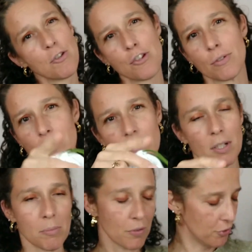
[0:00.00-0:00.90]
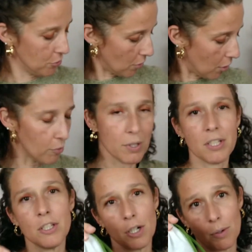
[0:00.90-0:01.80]
sure some of you
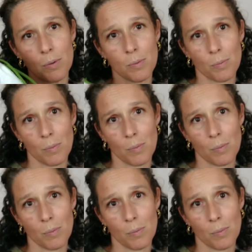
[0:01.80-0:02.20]
already know